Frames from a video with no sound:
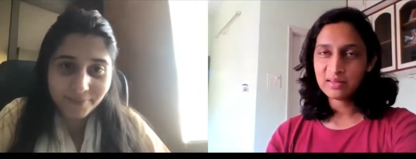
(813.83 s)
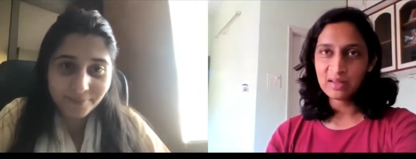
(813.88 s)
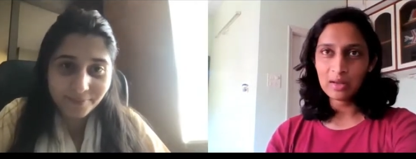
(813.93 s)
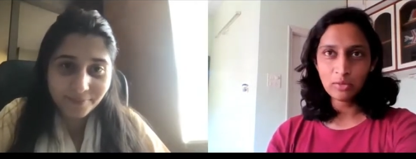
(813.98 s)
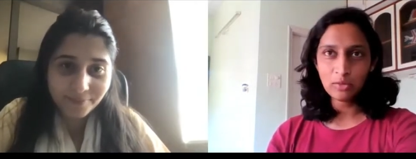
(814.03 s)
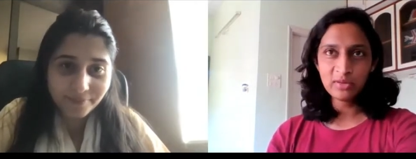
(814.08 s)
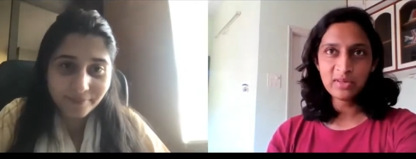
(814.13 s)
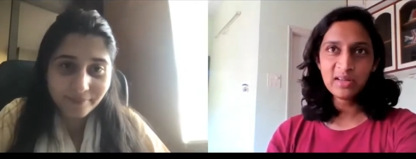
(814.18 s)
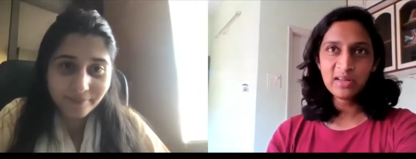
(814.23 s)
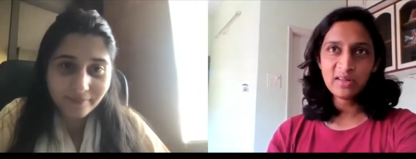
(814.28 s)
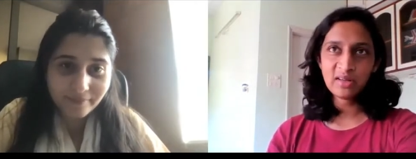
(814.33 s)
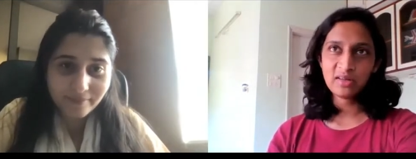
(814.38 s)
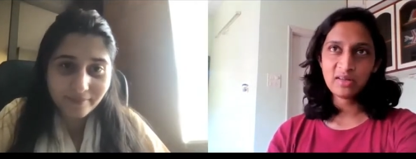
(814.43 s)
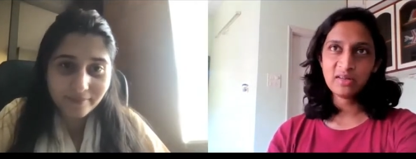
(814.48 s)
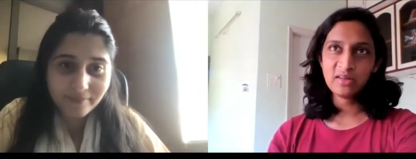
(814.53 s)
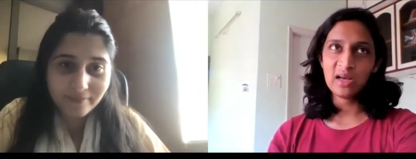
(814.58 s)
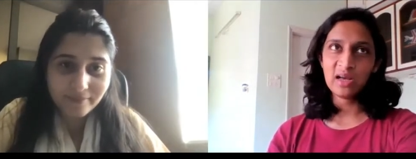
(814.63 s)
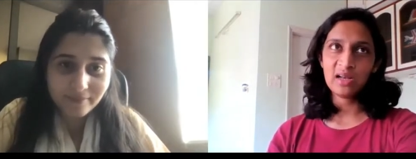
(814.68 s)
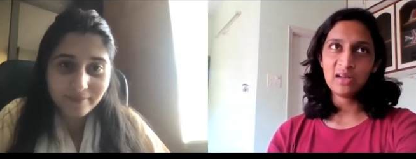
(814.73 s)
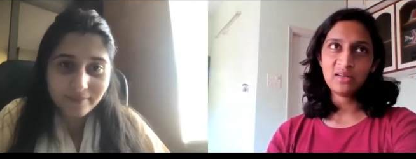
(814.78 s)
Speaker 1: sounds like
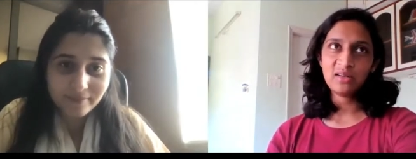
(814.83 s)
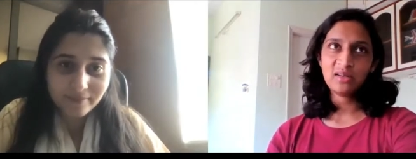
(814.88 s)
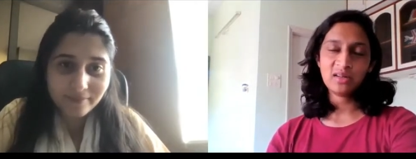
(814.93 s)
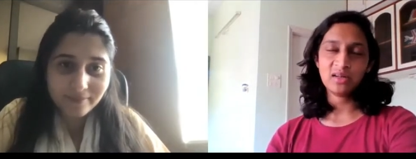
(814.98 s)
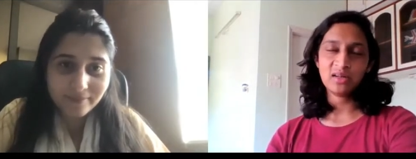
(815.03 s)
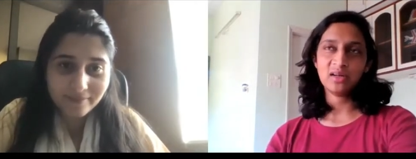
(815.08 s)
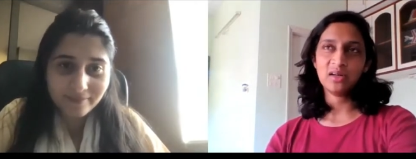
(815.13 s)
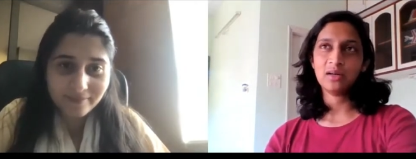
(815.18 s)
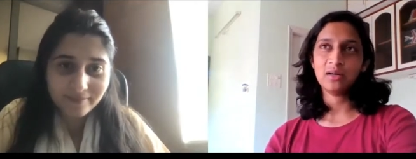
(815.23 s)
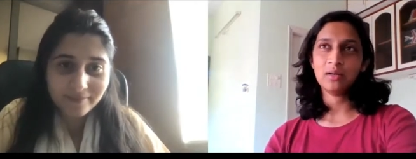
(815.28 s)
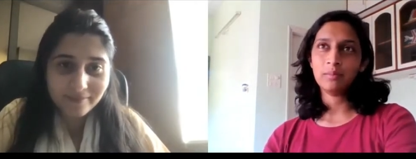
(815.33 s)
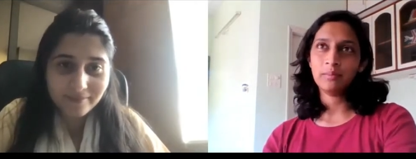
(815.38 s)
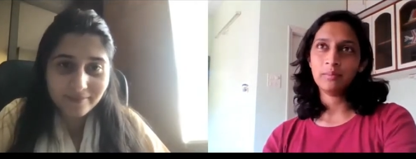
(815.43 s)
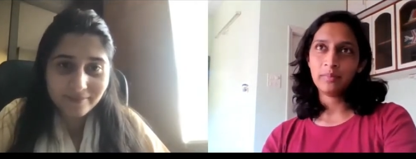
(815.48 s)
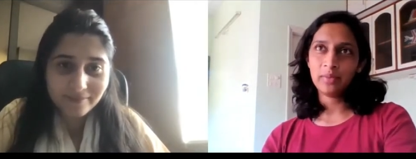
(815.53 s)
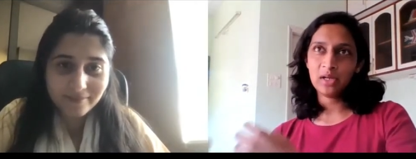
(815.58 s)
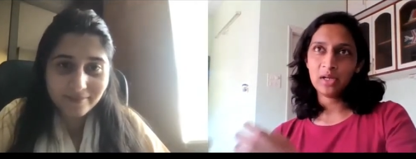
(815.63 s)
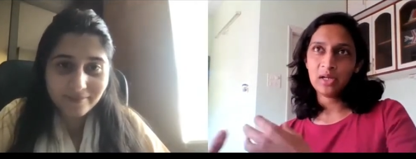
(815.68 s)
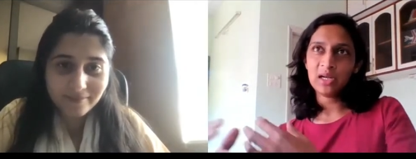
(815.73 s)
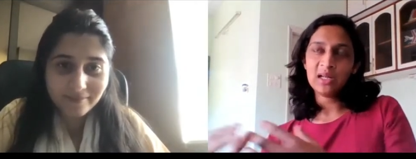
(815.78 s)
such a challenge,
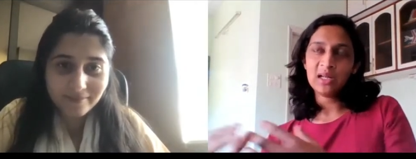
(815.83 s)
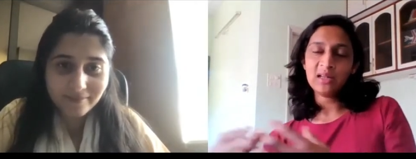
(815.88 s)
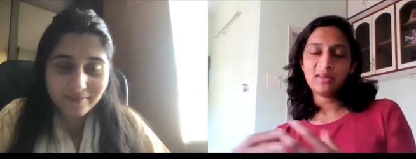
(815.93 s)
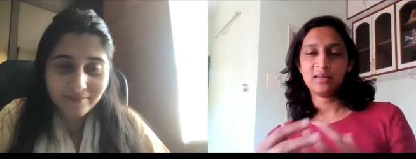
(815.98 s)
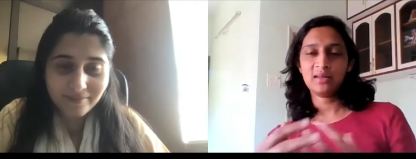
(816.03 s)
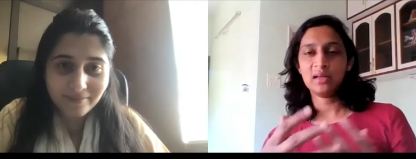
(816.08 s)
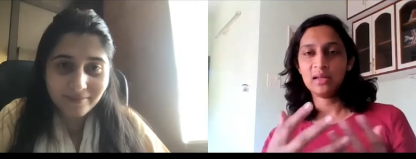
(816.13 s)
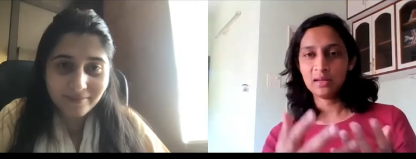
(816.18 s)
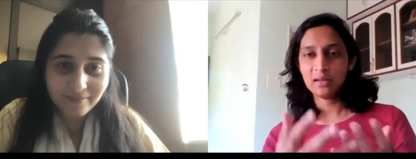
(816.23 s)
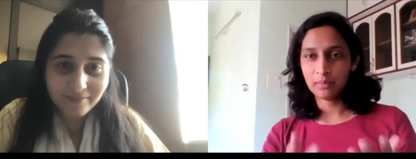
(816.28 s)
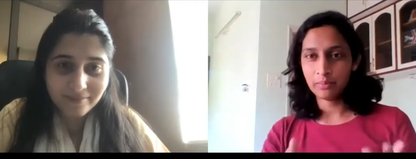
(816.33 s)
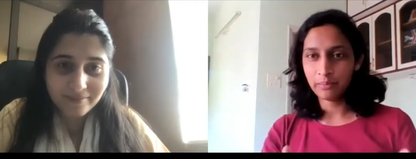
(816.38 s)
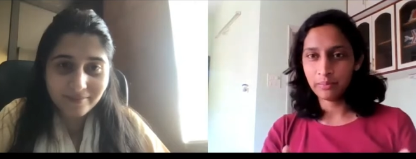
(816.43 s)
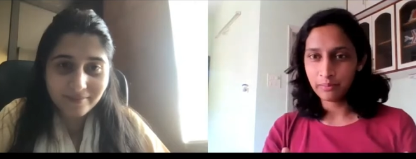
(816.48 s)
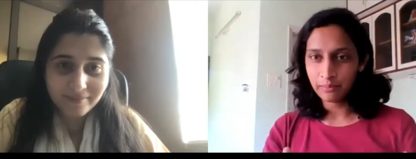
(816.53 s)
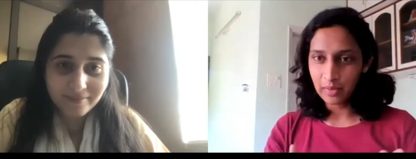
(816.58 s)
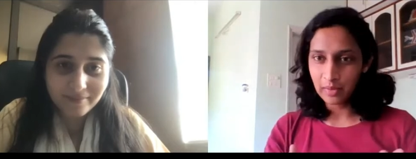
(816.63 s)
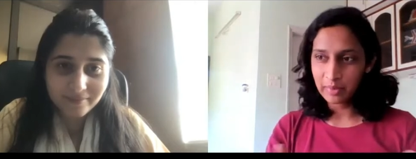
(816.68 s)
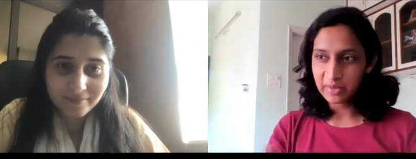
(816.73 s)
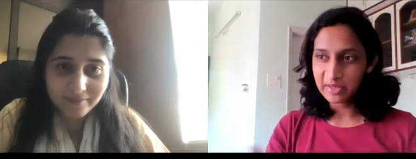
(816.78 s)
um, but let's
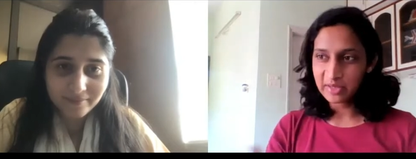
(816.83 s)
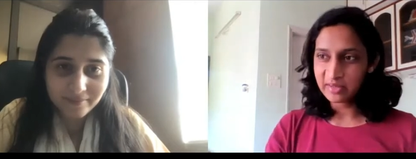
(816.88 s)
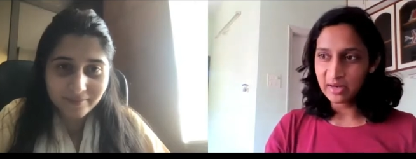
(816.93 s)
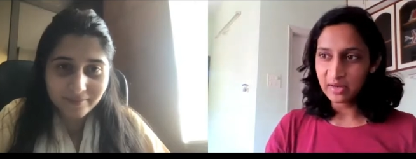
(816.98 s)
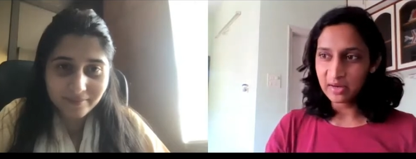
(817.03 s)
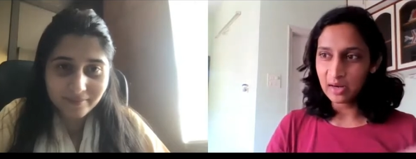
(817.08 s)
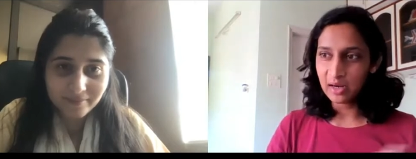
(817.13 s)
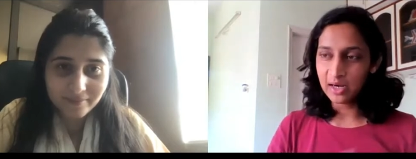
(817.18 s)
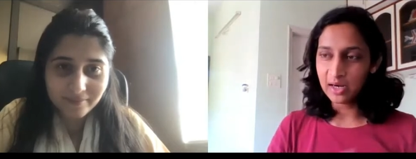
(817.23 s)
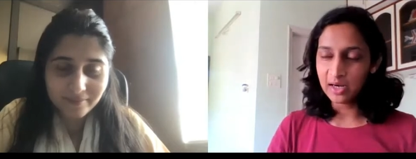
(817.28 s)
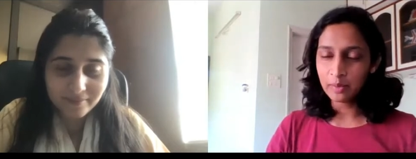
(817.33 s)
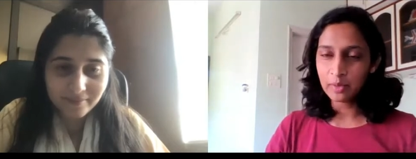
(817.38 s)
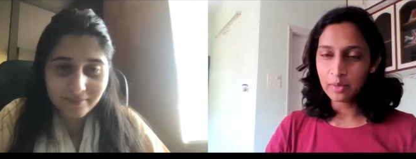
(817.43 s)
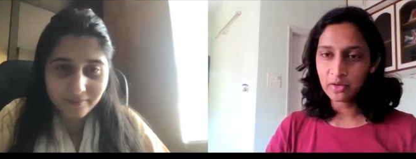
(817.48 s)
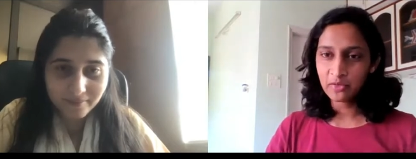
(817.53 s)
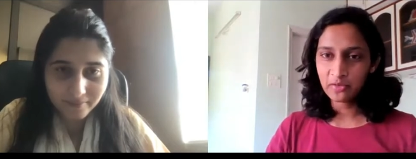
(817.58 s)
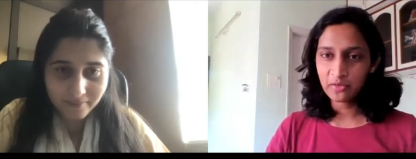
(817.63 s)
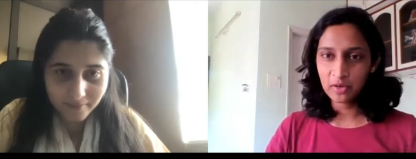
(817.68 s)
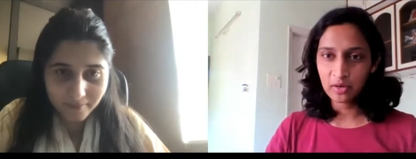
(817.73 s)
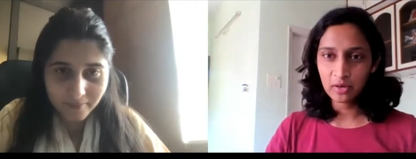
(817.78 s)
um, maybe set a little
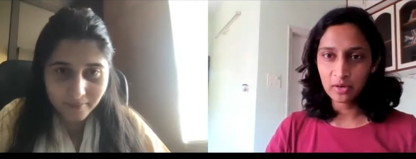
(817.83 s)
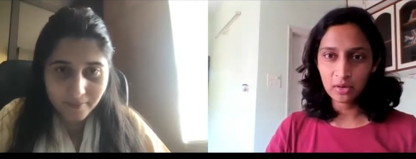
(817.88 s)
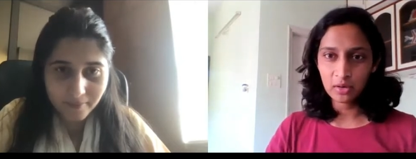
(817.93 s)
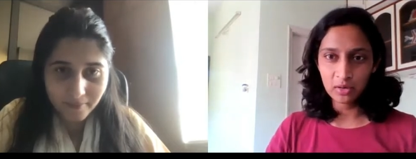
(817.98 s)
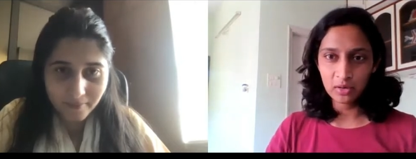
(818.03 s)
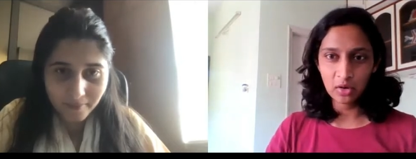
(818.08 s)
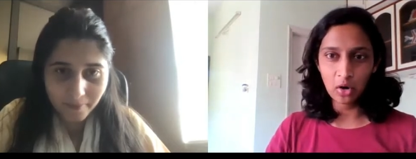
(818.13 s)
bit of a,